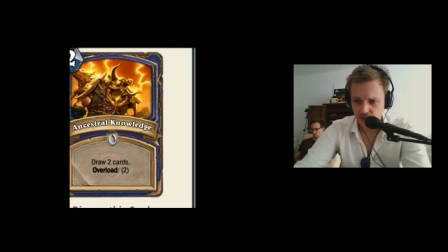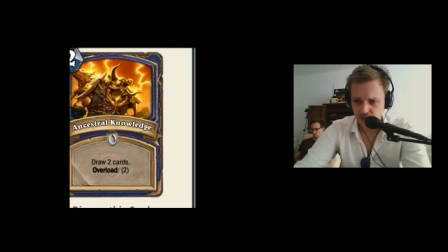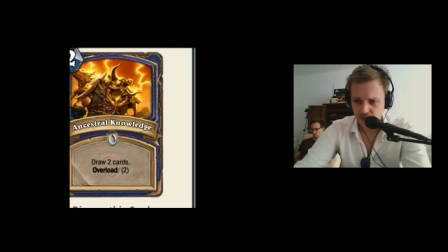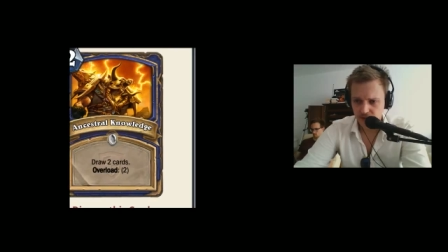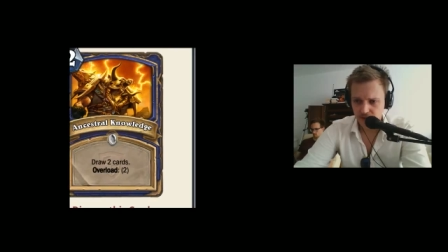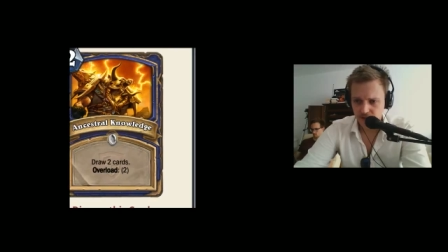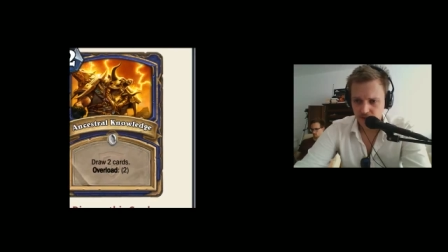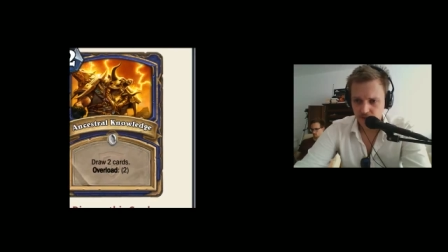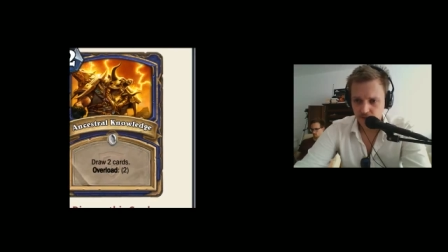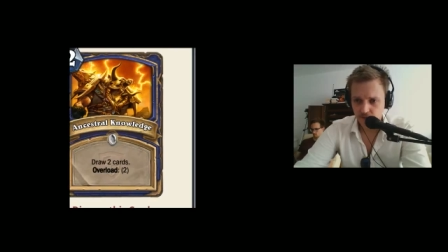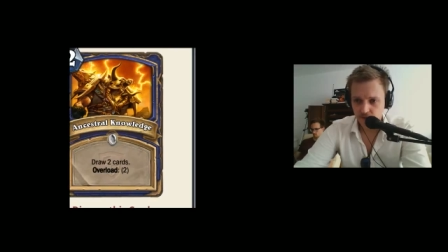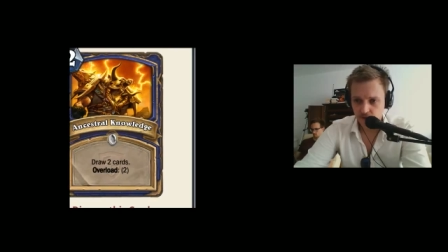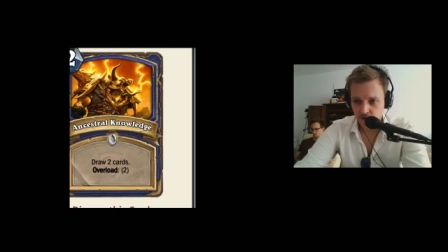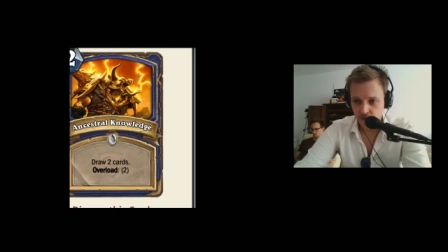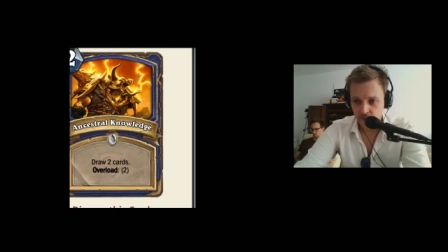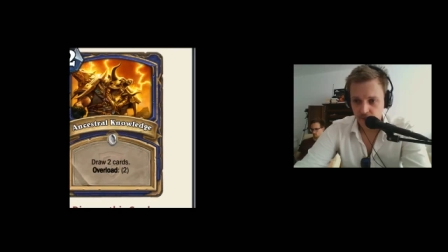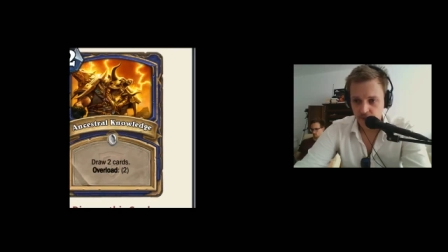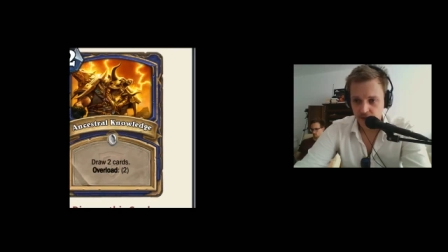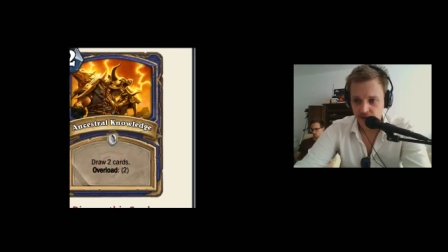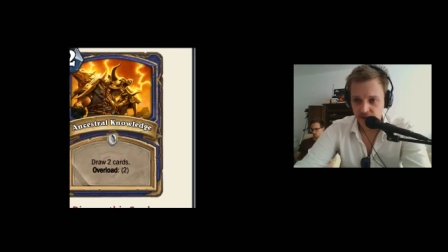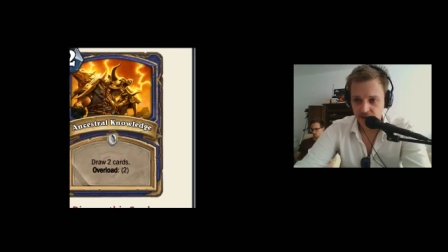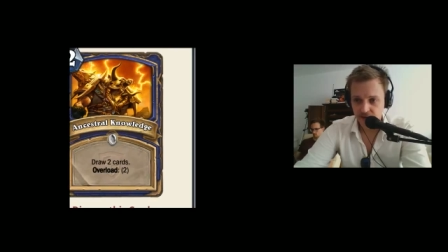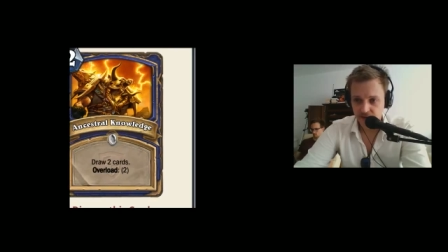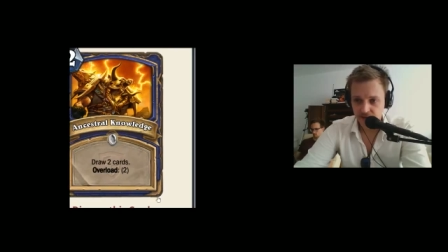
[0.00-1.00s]
4
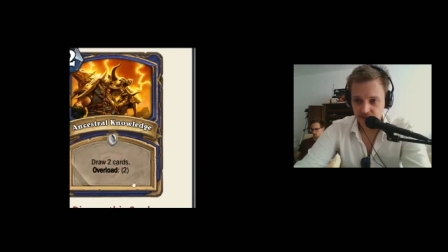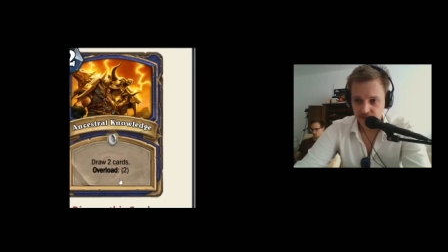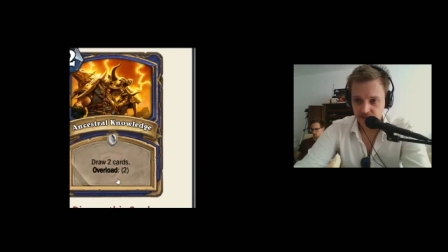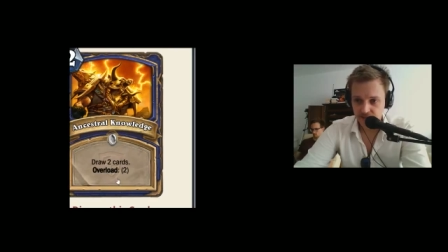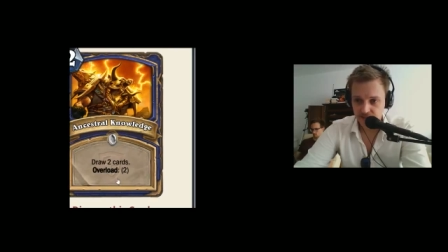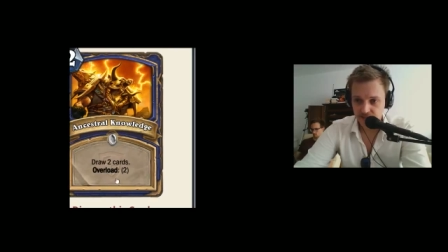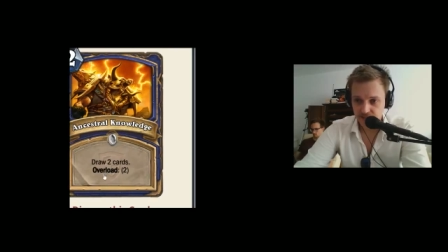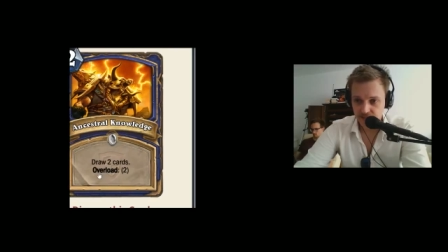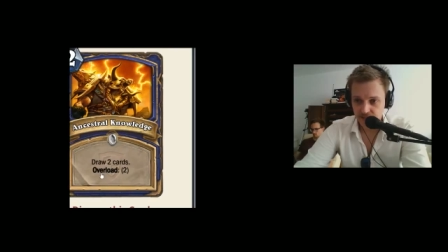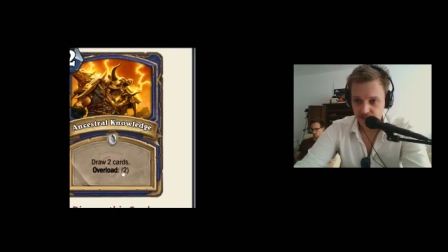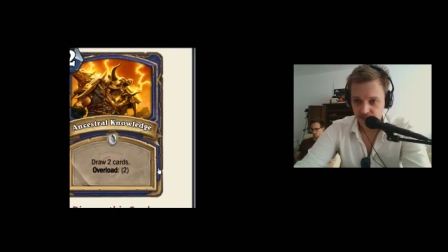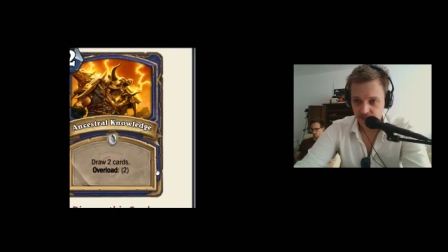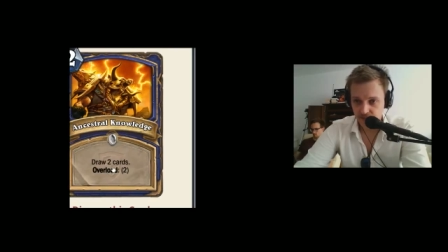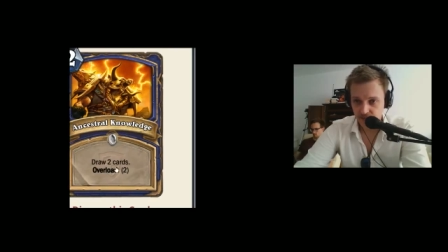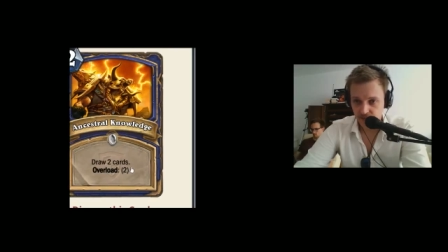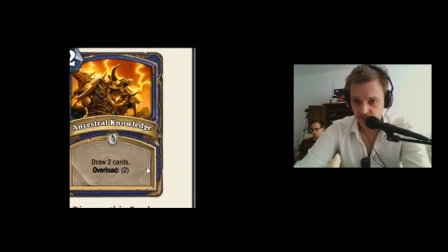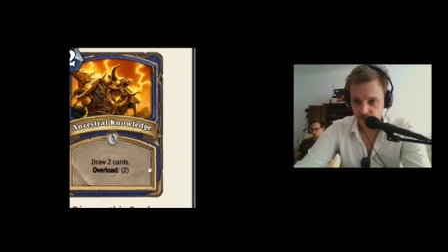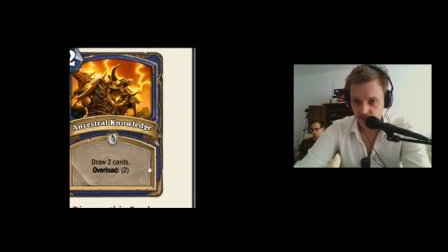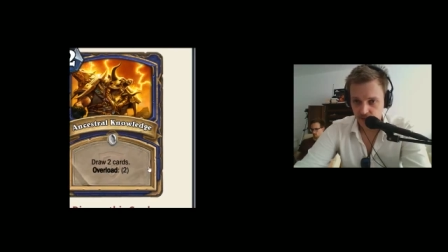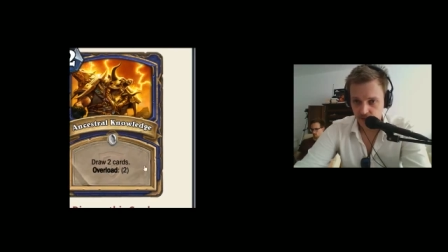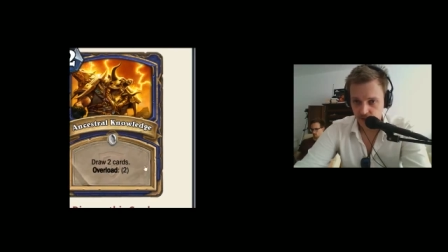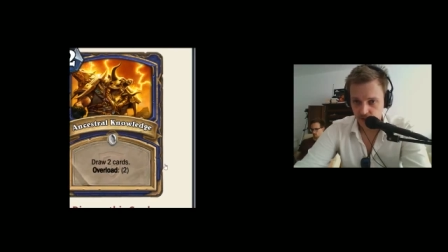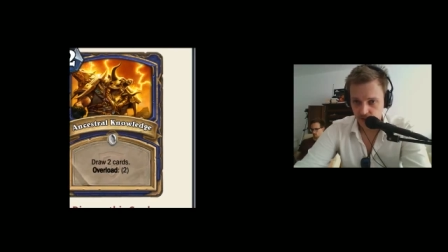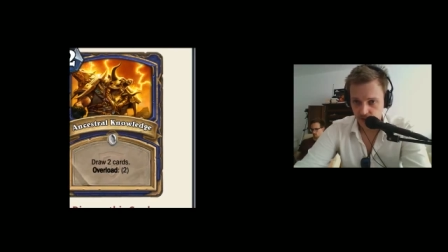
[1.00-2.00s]
mana essentially
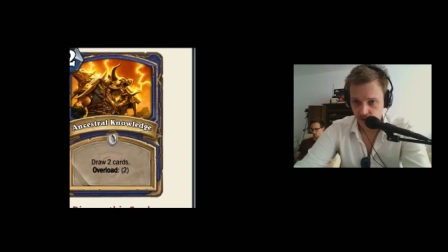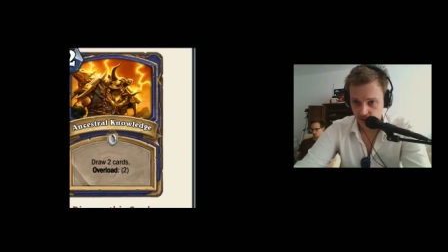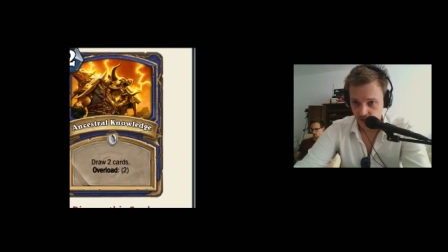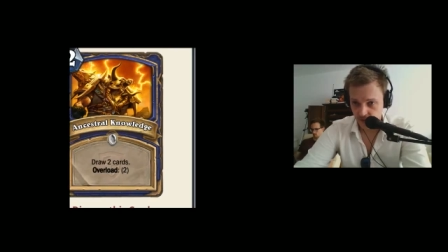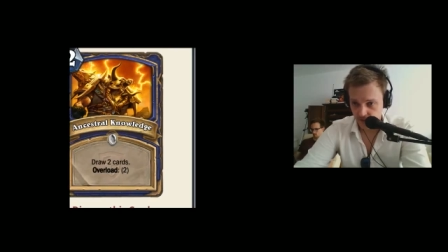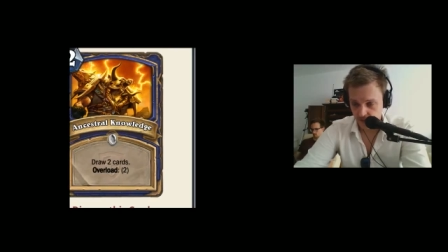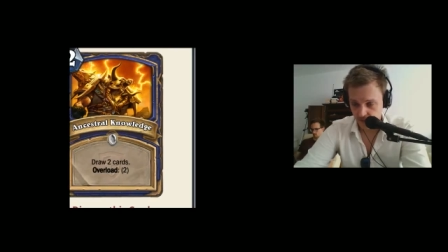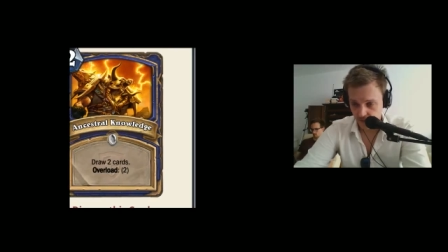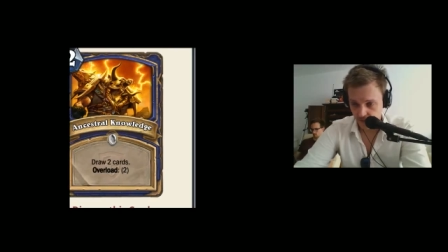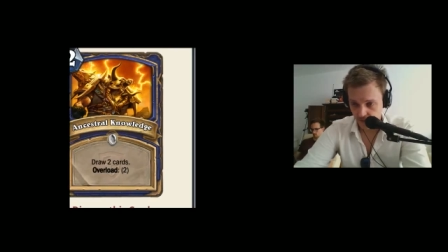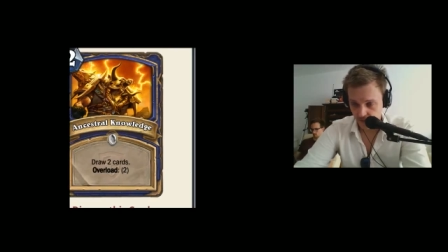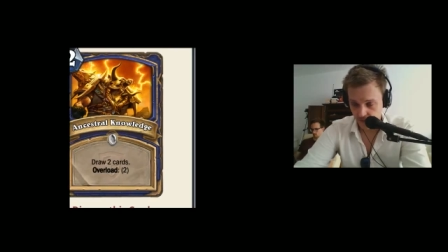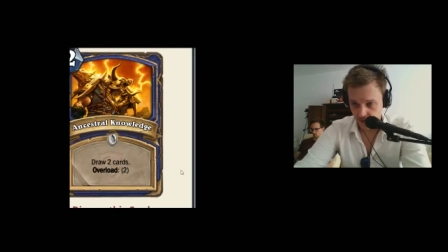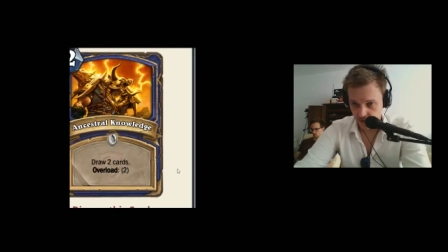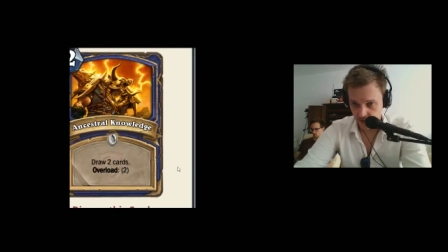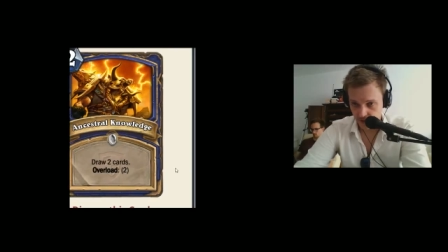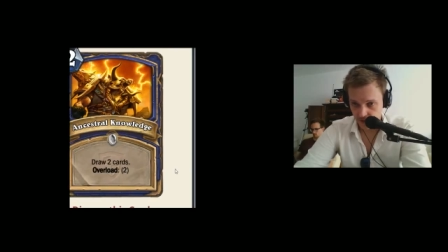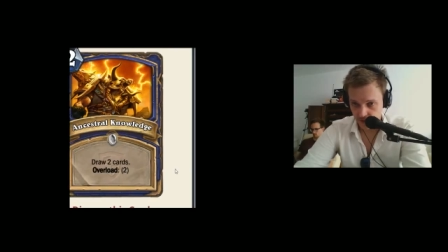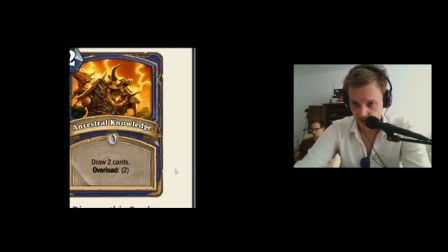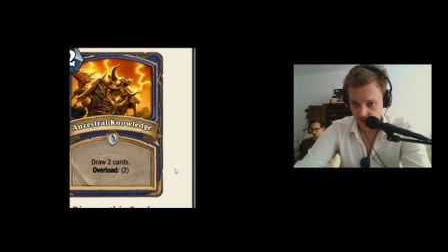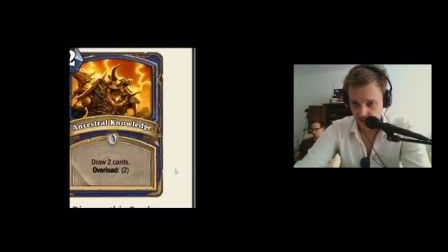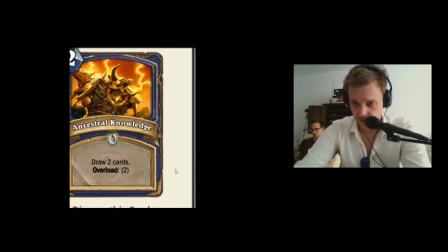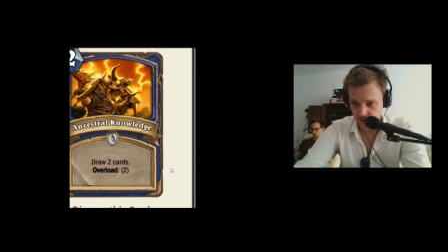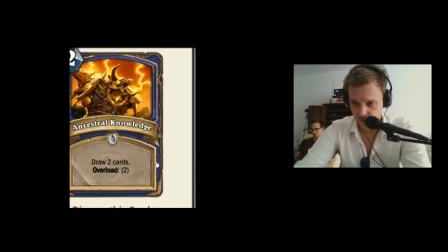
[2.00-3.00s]
with the overload
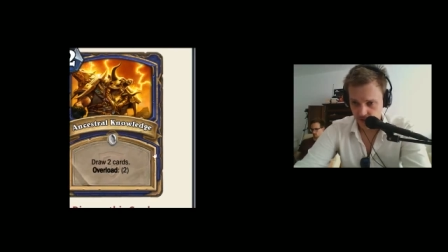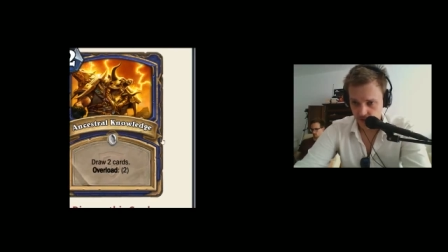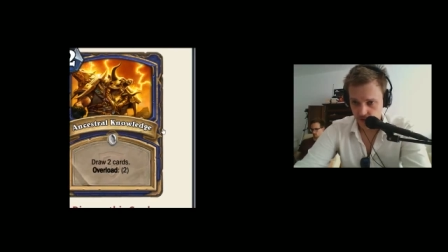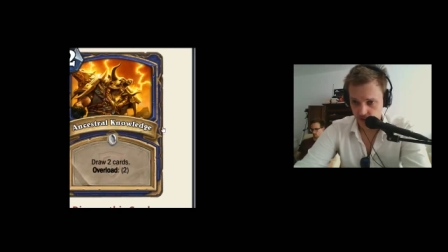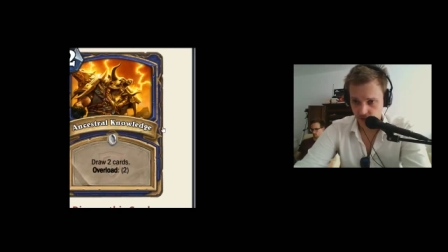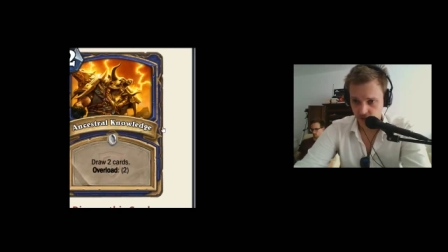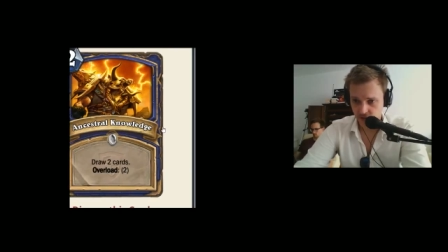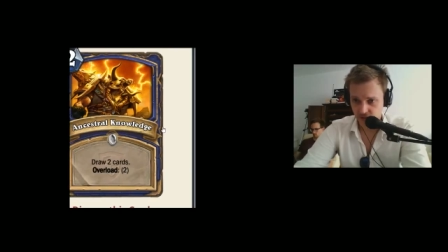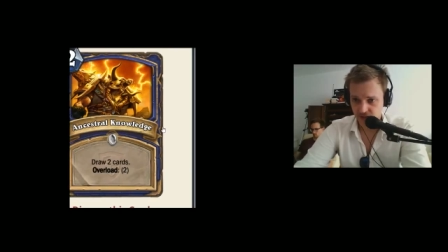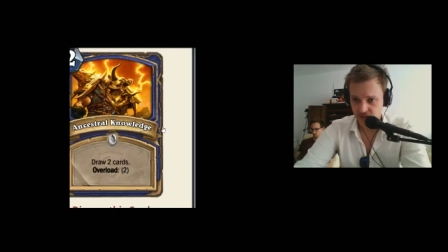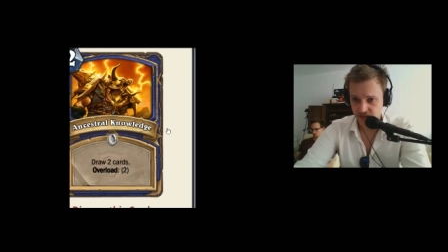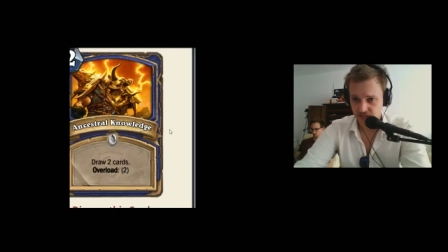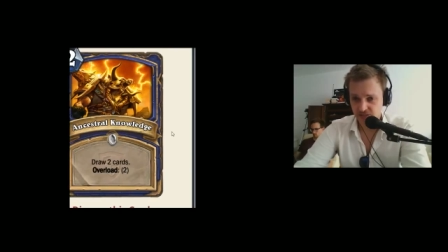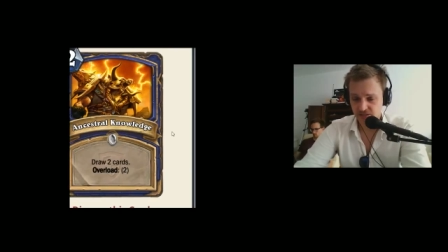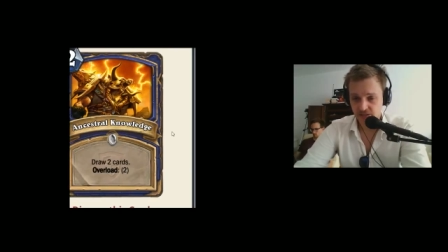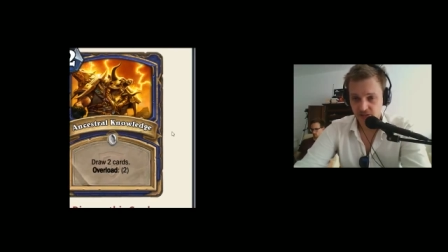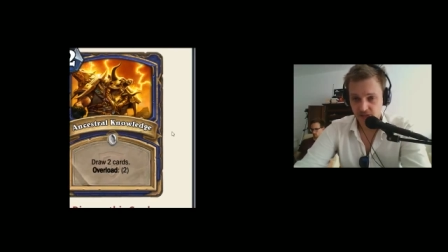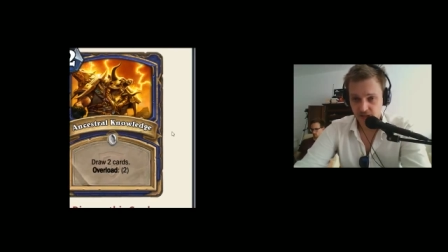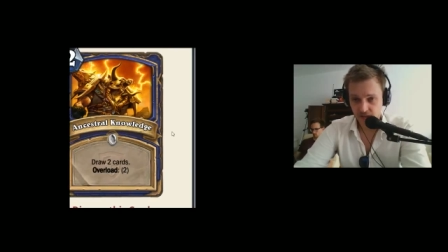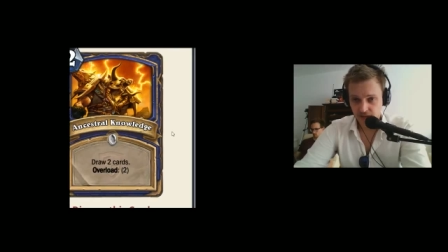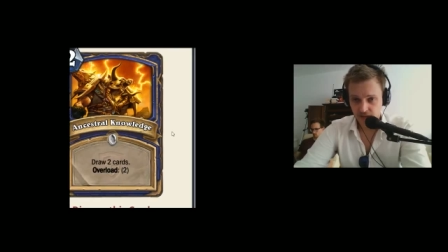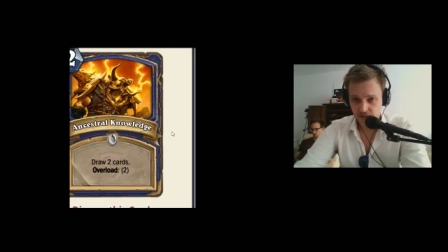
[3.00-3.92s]
for drawing 2 cards.